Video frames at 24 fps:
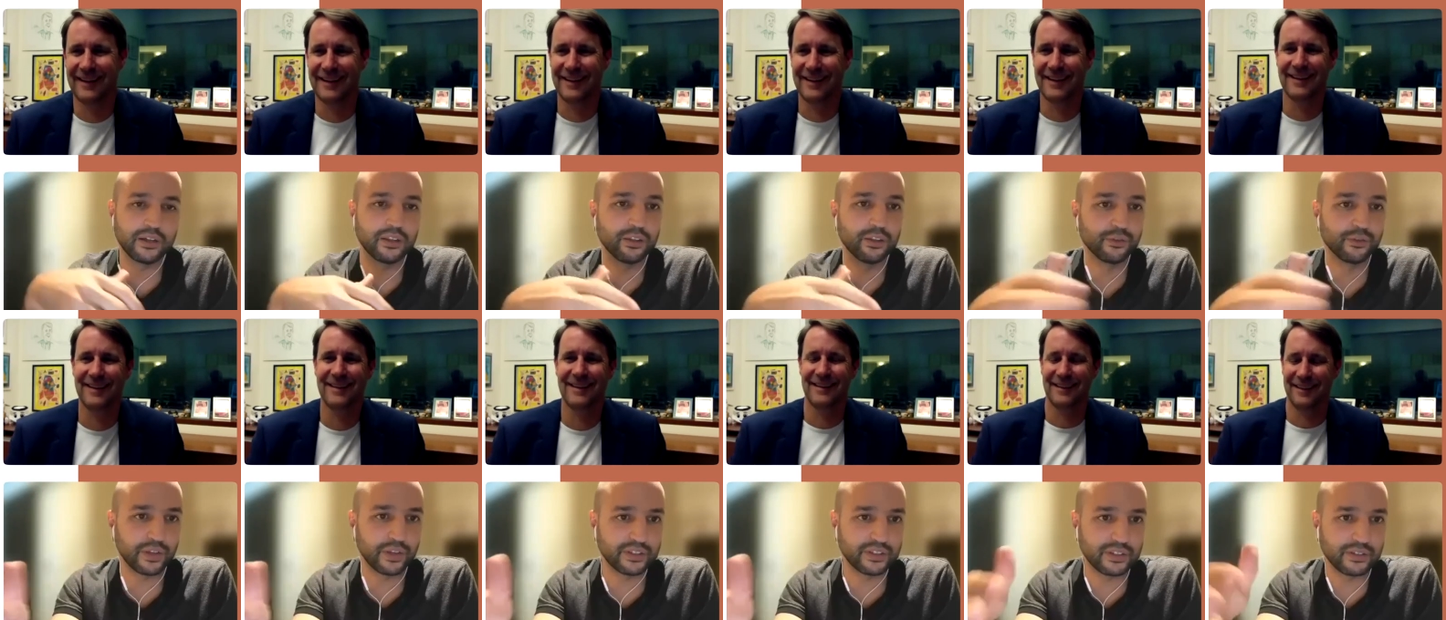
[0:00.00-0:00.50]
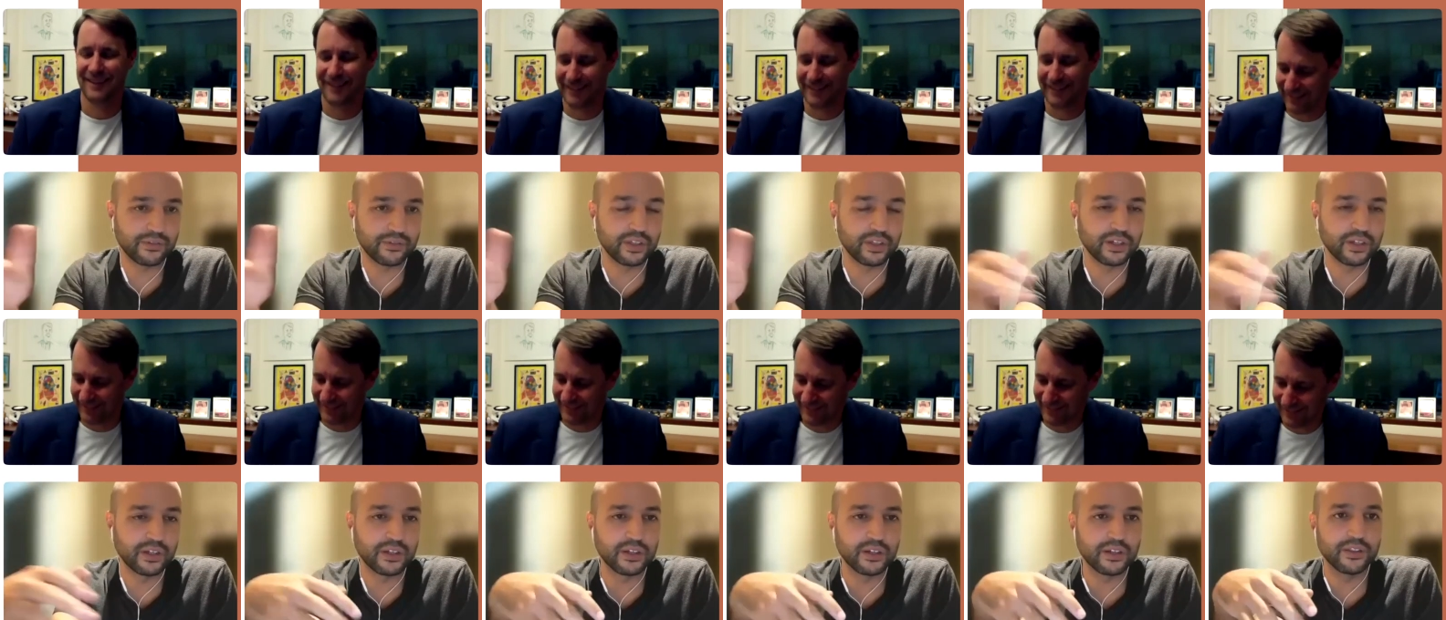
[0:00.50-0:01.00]
Speaker 1: the rest of
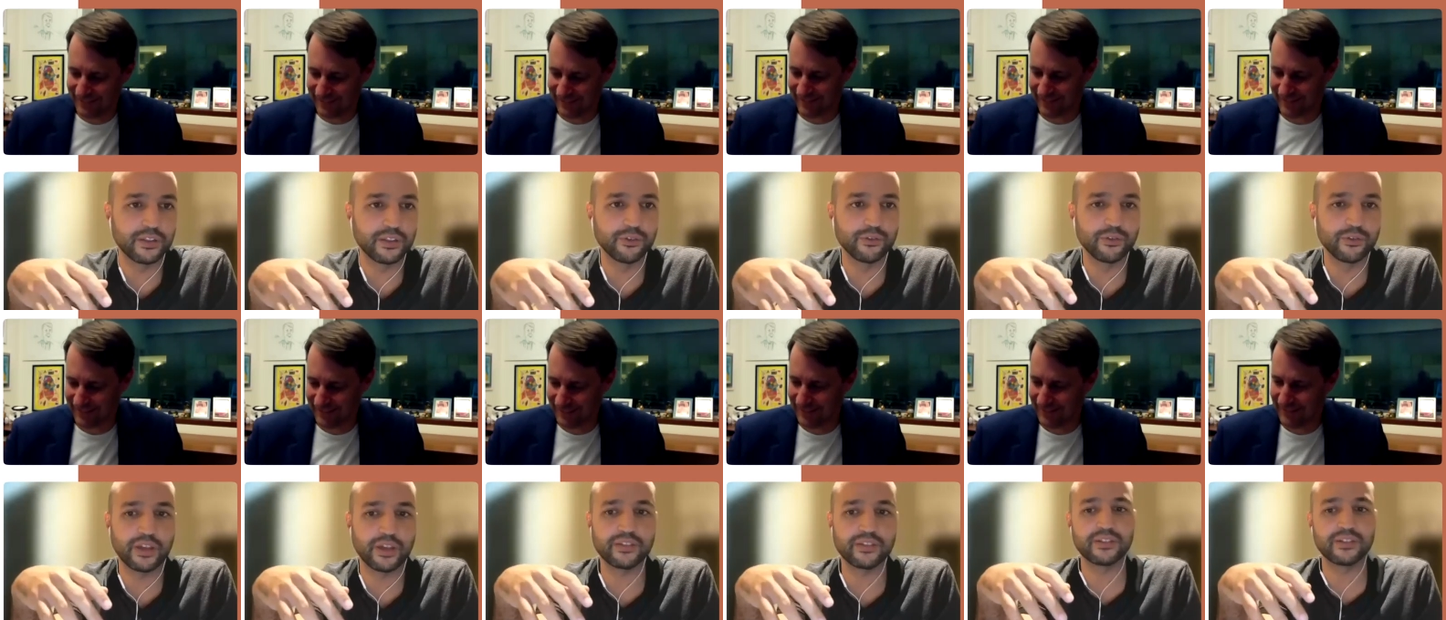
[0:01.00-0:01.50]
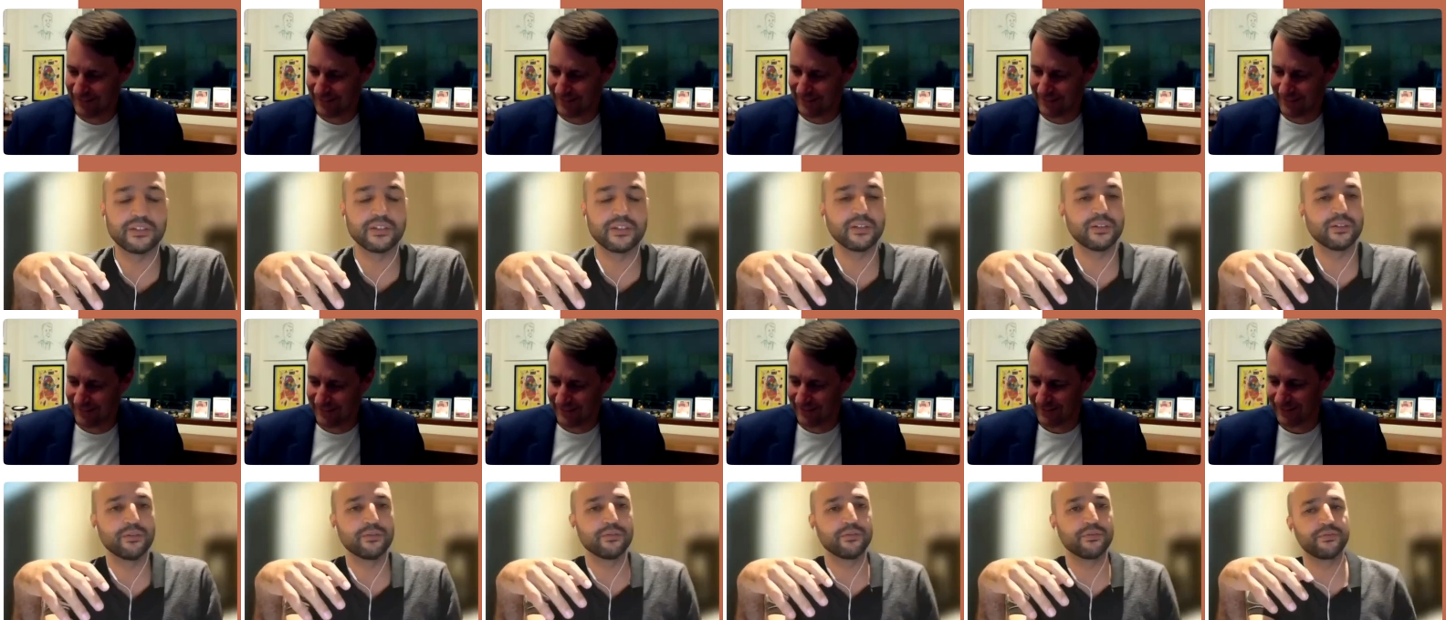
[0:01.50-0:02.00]
the the rest
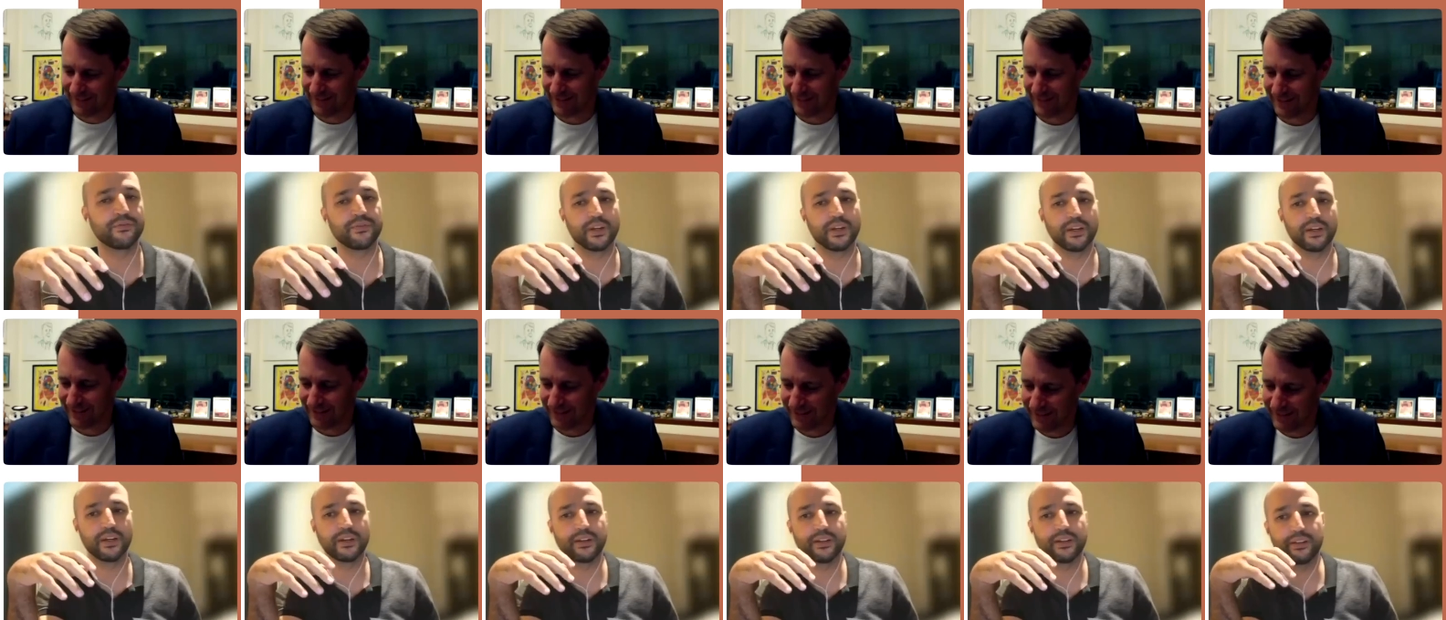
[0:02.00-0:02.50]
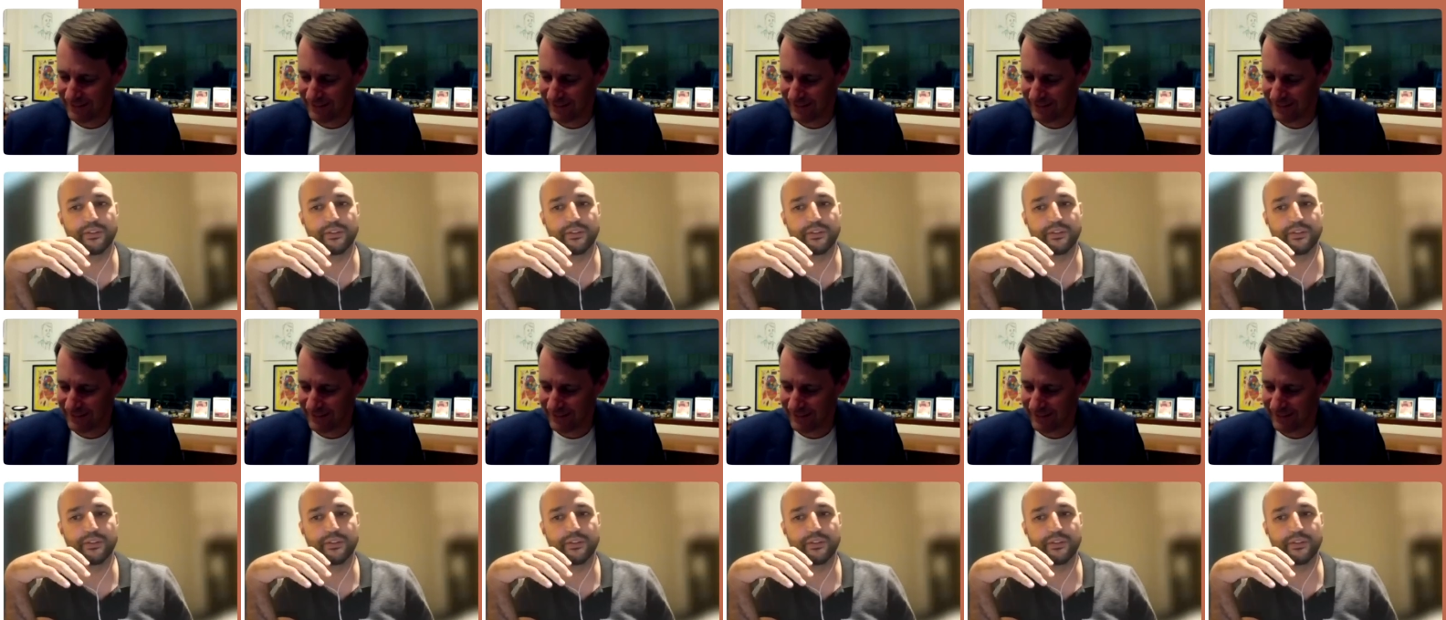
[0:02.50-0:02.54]
of uh,